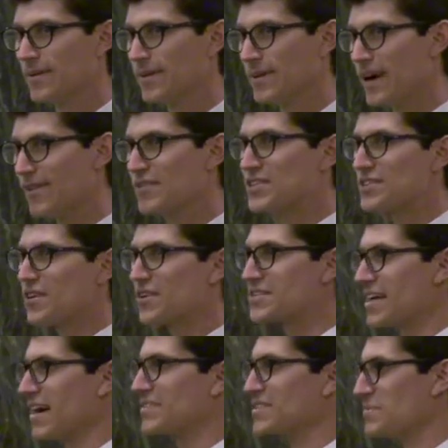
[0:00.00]
Now this all
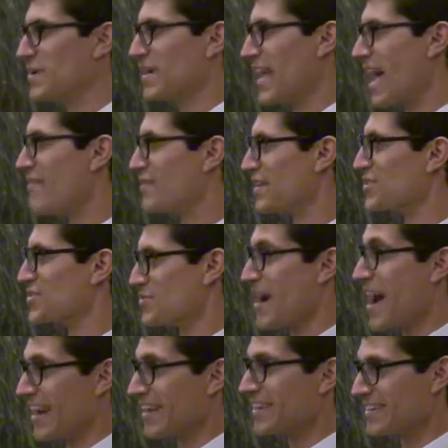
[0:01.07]
sounds a bit heavy and
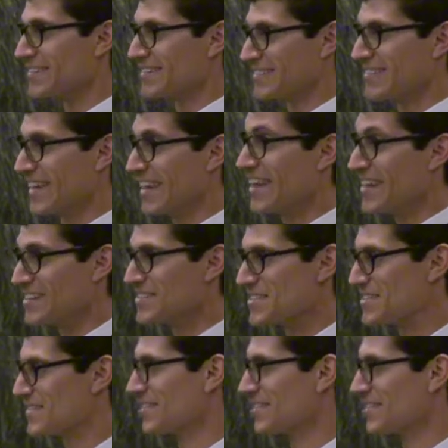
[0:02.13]
dramatic. It is.